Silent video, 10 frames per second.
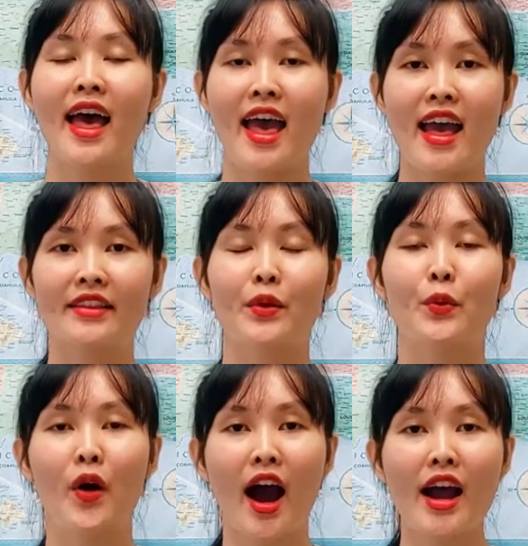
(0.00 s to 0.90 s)
and
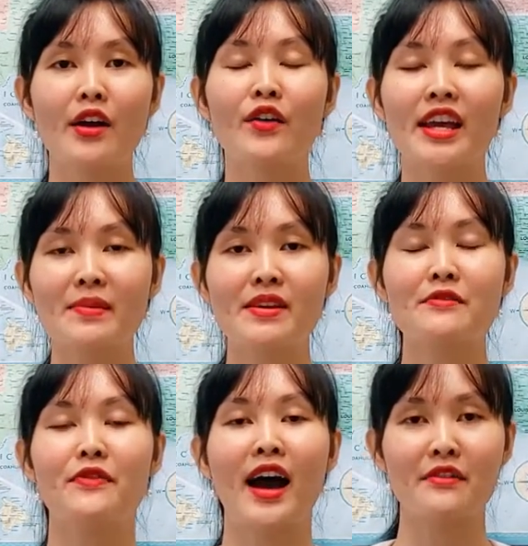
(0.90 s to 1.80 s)
wire
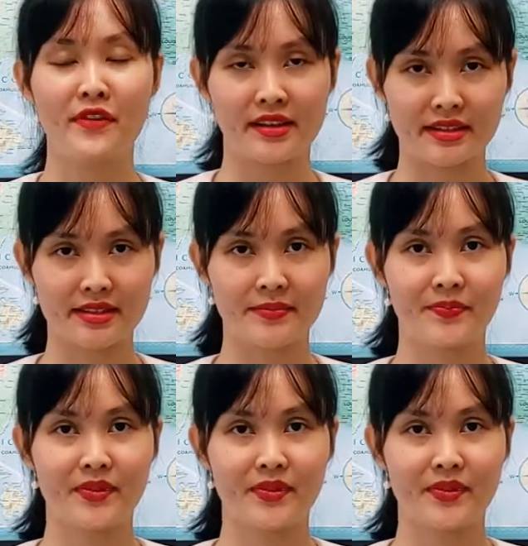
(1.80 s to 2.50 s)
EB-5 funds.